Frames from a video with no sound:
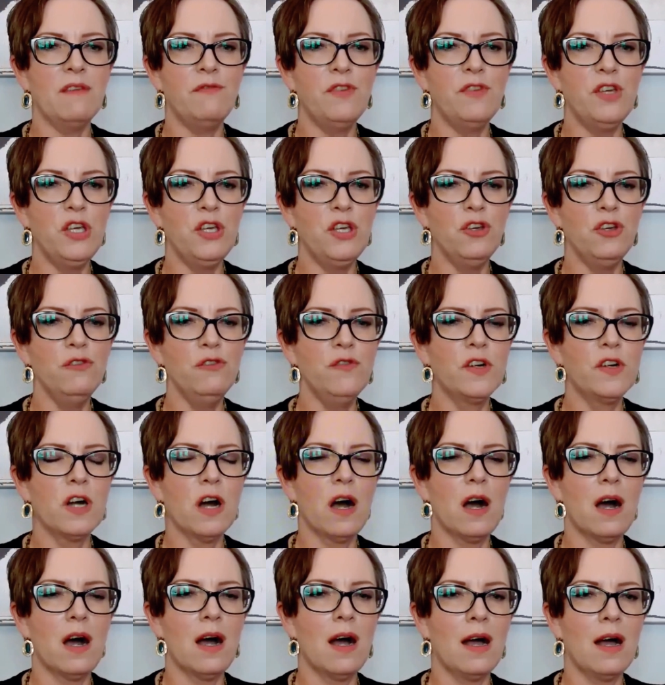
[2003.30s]
If you've
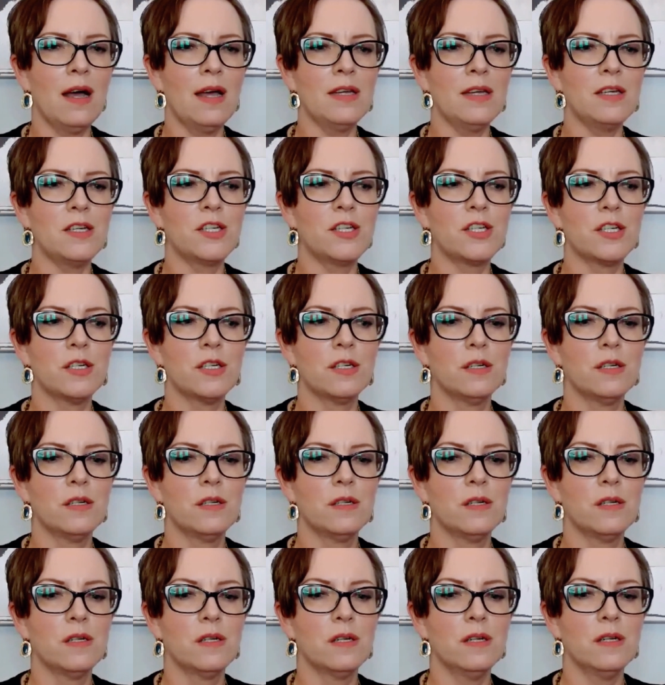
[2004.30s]
got
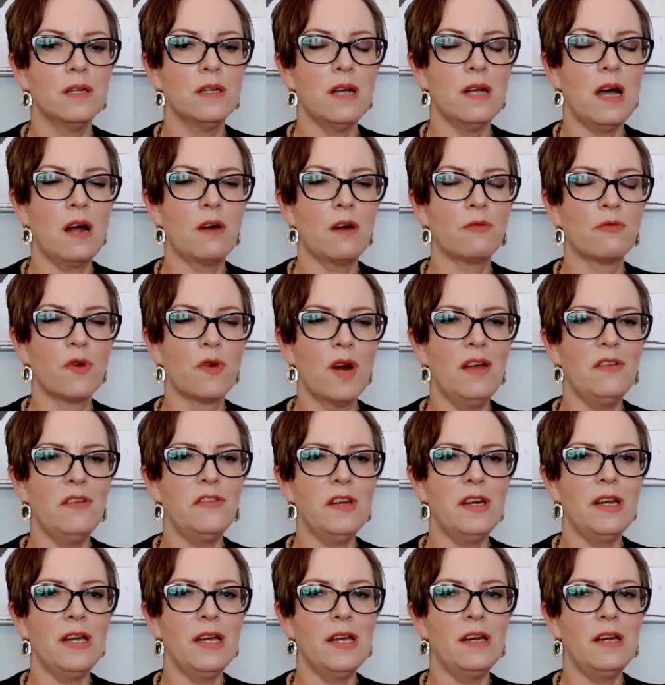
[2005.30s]
a
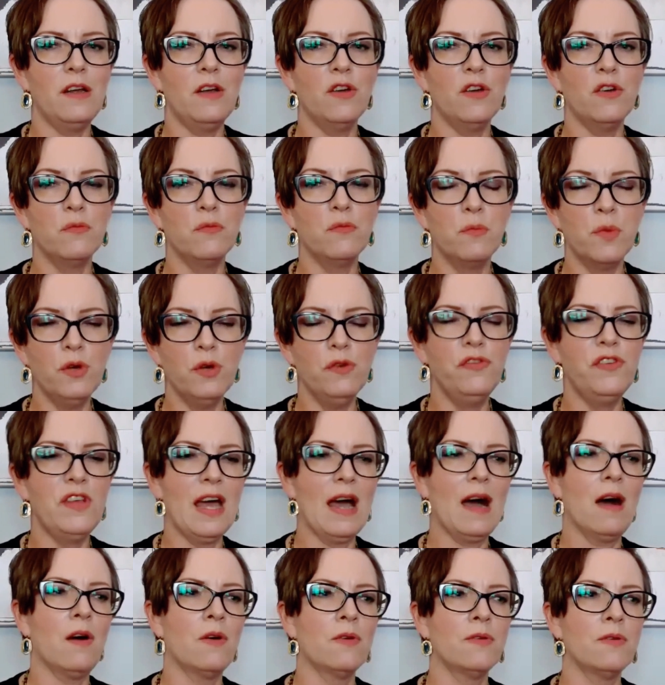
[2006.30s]
resident who
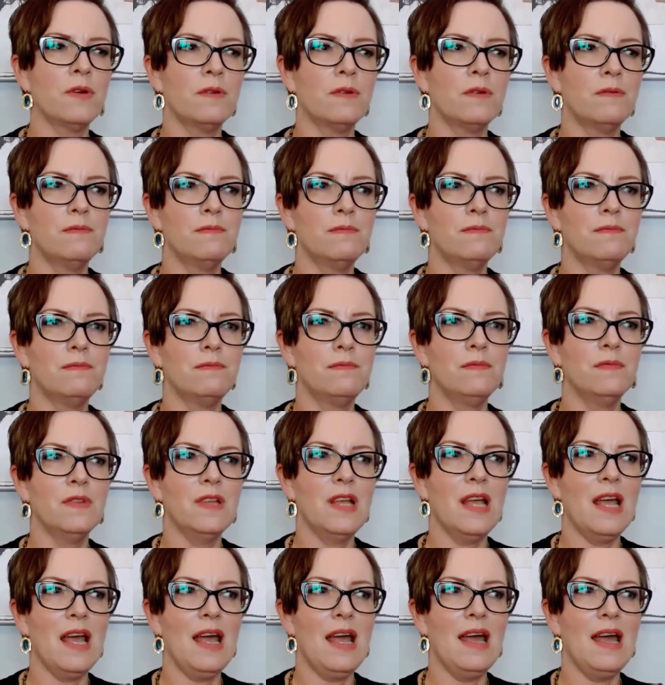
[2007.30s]
moves out
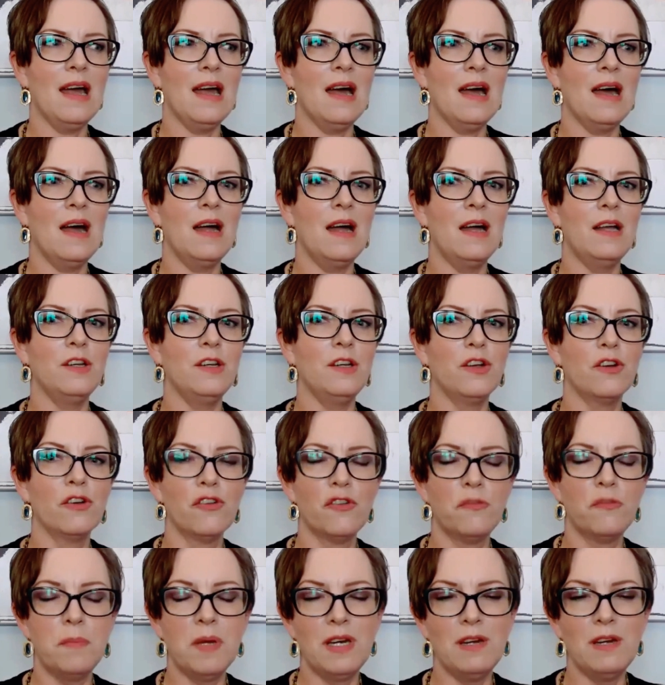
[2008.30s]
and
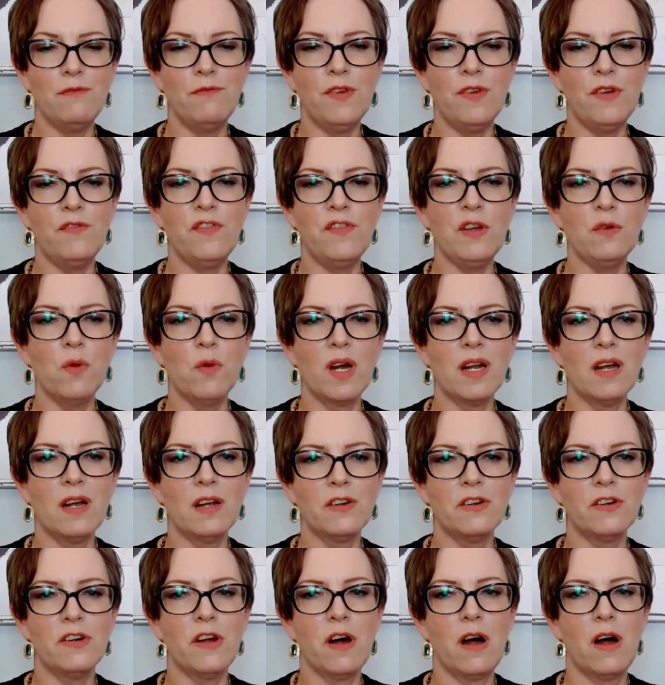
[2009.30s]
you're spending
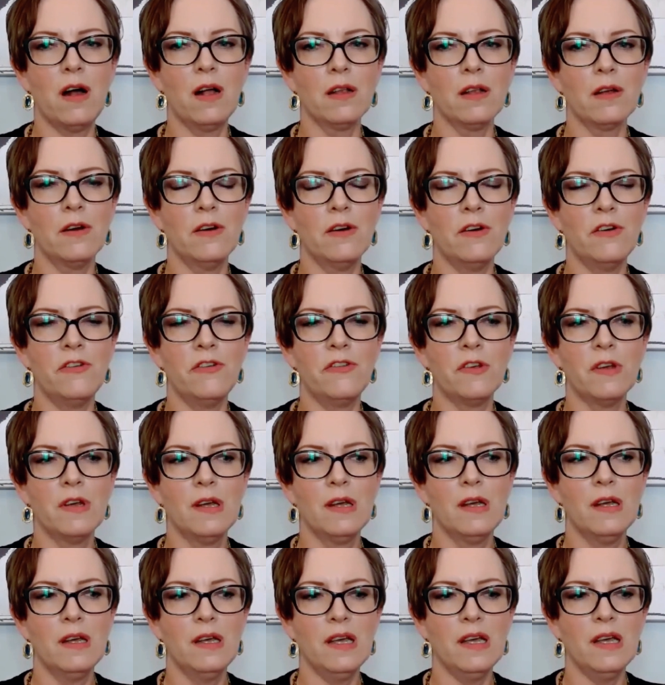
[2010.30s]
$5,100